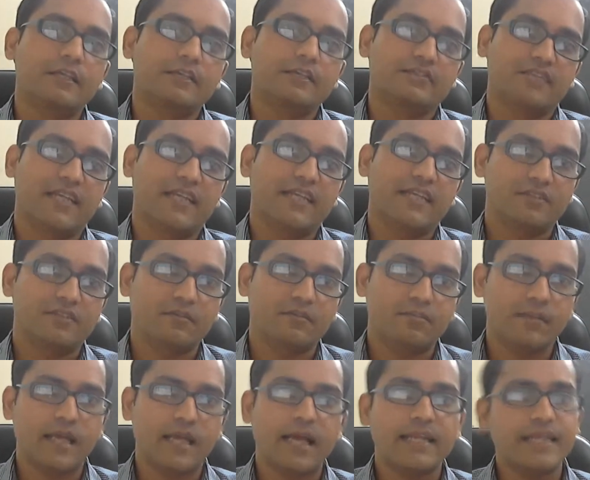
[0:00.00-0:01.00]
central
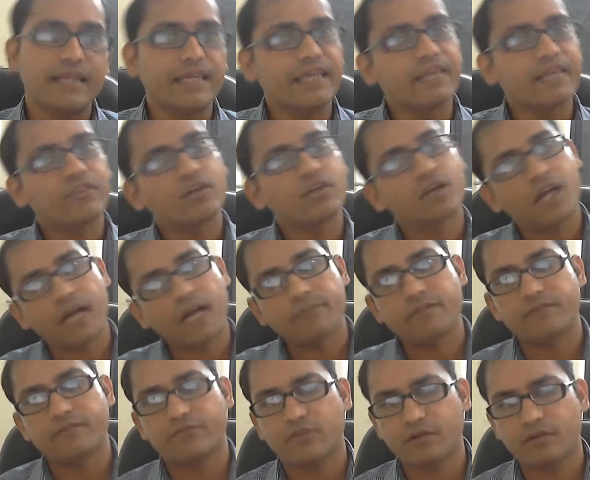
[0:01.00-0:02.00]
planning either
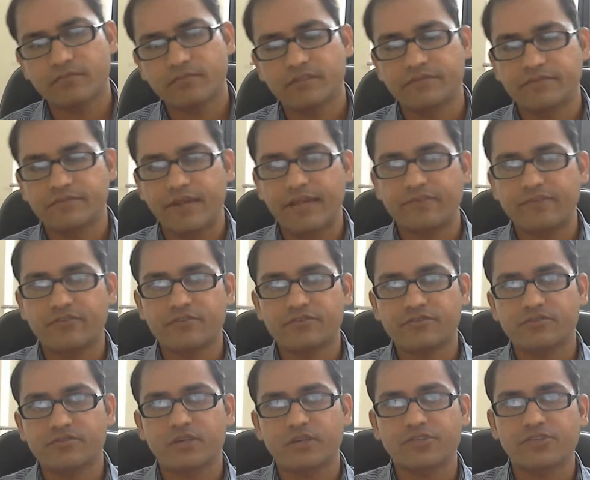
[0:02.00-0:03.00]
coming from the federal
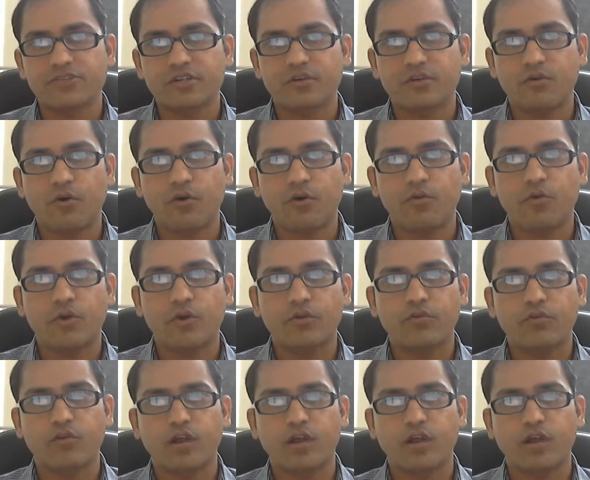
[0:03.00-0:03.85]
structure or going to